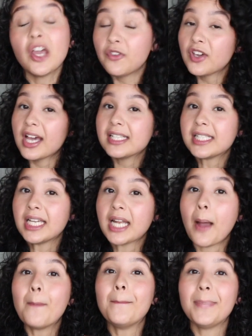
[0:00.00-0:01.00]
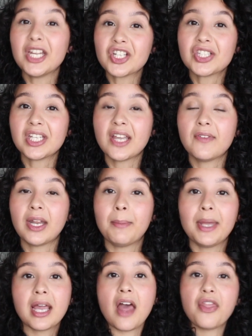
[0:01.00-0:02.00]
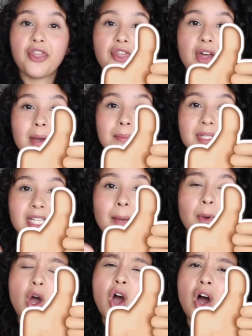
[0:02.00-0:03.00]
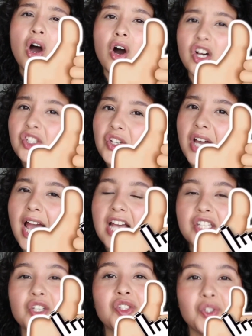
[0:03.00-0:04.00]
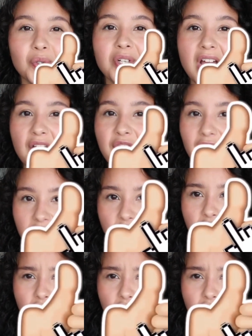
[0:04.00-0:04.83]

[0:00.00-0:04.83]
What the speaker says: If you guys did, make sure to give it a big thumbs up. Also, you guys, do not forget to